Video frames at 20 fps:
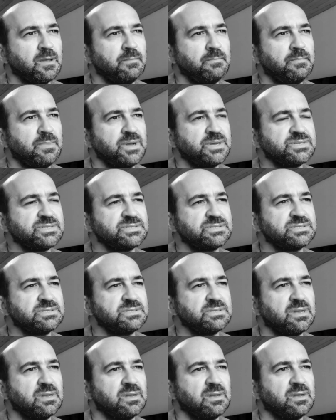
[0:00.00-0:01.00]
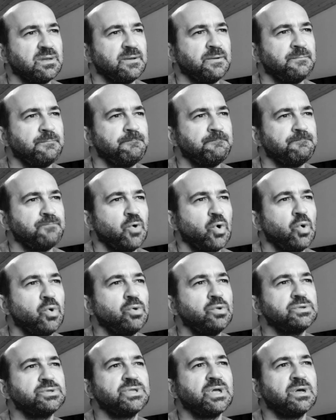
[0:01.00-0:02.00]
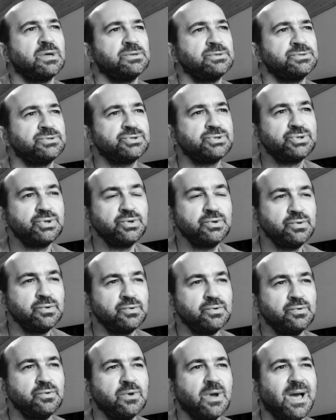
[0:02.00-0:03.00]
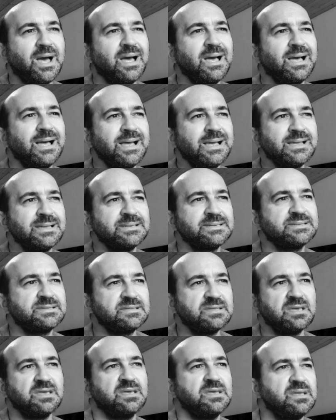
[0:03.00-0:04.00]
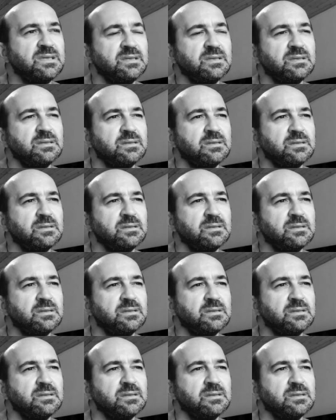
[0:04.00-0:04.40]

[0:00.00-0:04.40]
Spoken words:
must hold on to as they